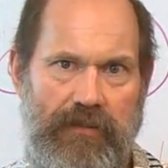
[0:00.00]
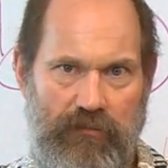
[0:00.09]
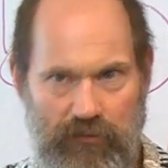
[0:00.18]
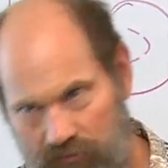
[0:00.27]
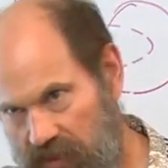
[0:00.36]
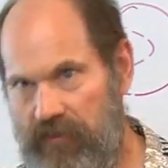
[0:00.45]

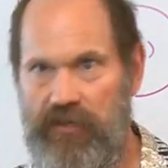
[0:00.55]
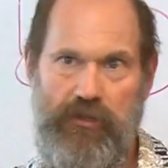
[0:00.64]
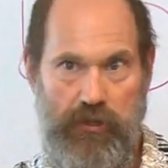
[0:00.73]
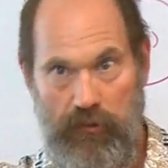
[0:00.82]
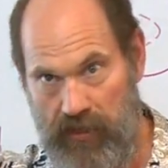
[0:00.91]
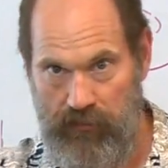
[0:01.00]
We'll do something
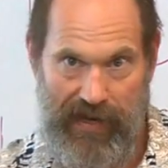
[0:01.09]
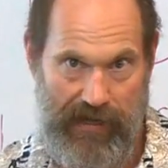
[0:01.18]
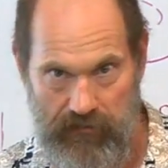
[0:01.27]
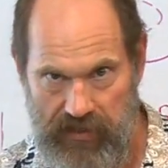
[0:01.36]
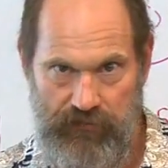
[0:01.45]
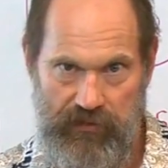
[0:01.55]
totally
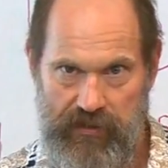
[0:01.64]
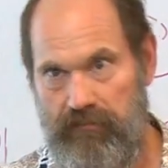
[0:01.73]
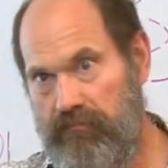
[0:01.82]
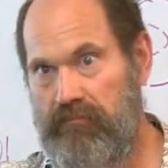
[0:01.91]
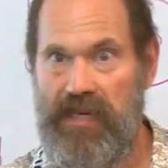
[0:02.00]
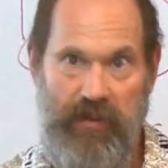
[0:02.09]
wacko different.
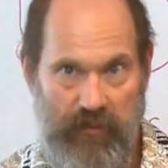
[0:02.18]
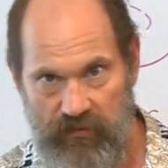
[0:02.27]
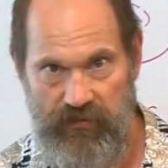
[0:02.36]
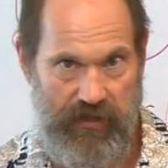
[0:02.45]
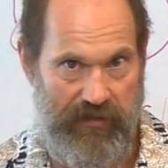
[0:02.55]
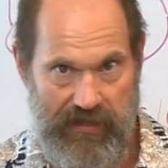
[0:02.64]
Maybe we'll
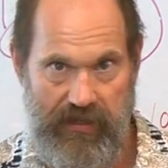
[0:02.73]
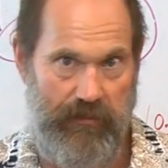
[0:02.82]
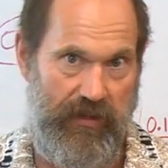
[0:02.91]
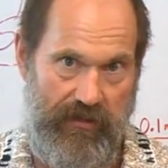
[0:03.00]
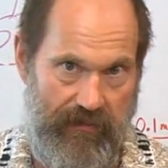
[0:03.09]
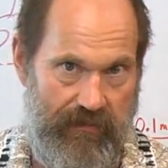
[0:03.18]
figure out
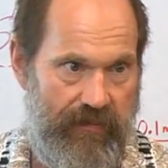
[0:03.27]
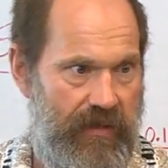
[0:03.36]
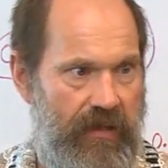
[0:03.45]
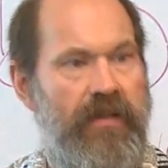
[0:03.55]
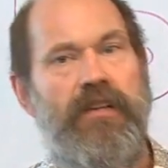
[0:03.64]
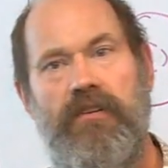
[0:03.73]
something.
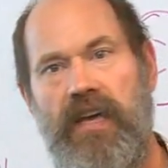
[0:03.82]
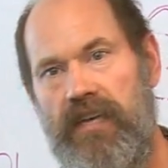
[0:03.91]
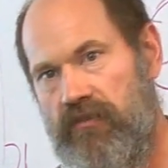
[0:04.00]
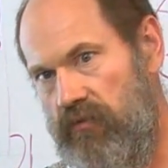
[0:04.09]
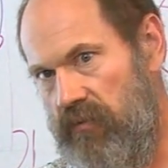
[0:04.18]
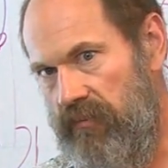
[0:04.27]
Okay,
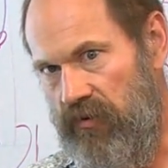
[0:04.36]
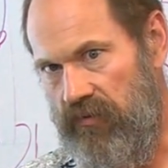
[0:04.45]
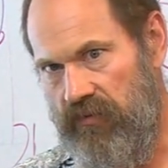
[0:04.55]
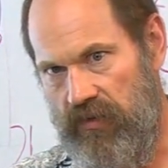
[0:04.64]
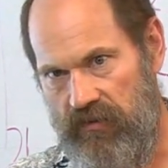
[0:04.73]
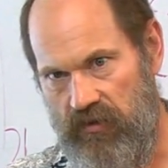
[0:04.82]
so remember
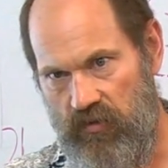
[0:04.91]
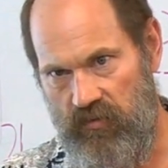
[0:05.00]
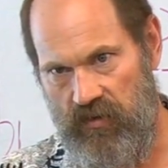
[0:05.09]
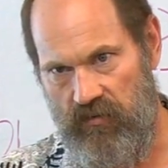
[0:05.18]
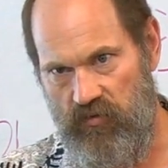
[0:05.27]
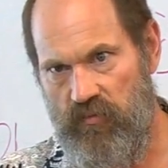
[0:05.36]
that
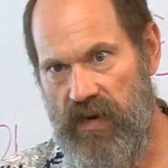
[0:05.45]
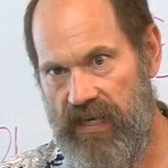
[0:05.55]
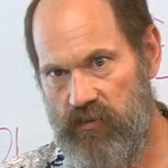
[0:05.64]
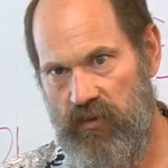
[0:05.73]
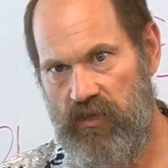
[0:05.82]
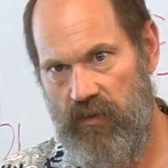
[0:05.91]
you might
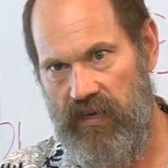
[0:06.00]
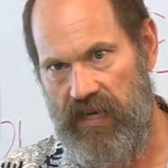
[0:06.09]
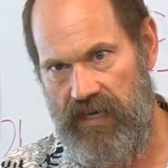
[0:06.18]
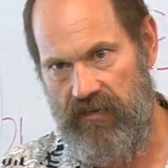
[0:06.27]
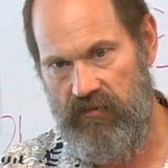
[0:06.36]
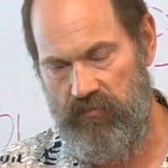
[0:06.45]
as well go
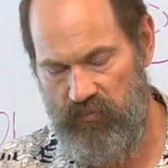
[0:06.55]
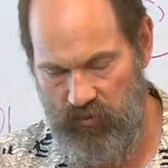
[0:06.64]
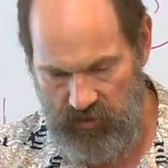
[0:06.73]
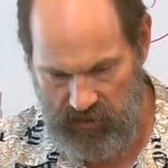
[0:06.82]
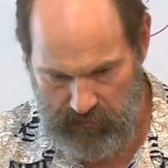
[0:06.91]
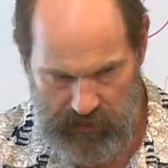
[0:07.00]
ahead and do
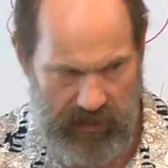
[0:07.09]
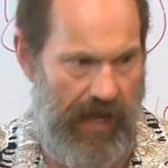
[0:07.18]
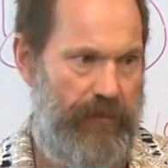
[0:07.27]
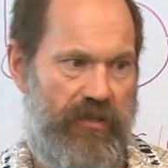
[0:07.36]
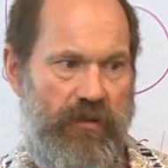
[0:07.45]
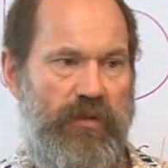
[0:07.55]
the complete
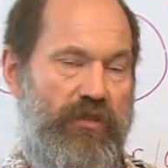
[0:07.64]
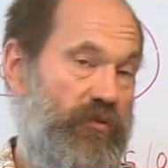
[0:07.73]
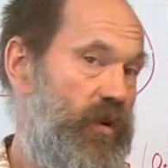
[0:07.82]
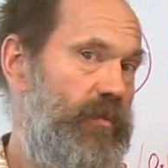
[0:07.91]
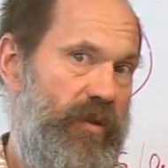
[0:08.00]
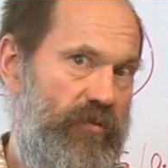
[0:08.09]
opposite of what you
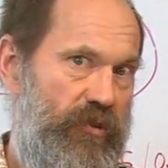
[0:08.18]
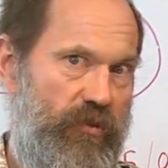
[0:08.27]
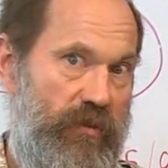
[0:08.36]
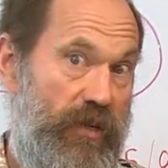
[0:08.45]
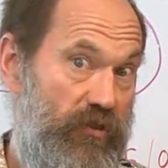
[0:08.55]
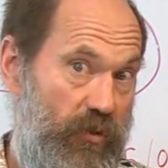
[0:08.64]
normally would do
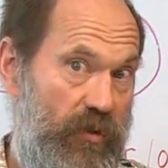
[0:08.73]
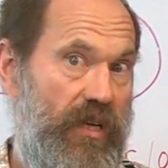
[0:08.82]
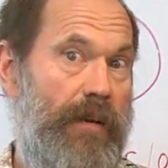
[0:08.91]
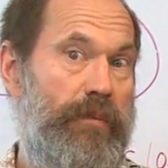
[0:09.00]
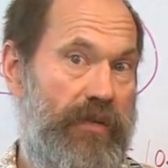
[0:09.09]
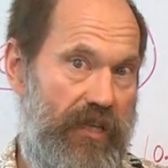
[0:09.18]
because your
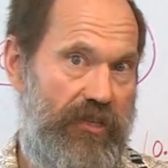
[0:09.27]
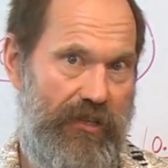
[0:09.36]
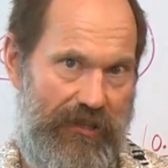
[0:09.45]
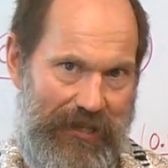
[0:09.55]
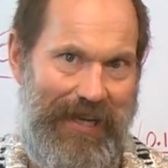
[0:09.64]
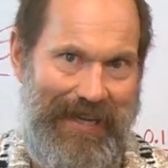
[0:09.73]
competition
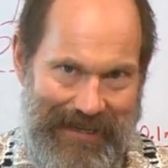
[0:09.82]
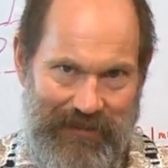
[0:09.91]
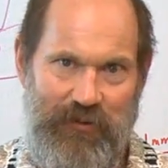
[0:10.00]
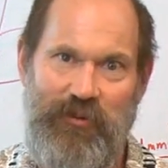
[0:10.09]
is going to do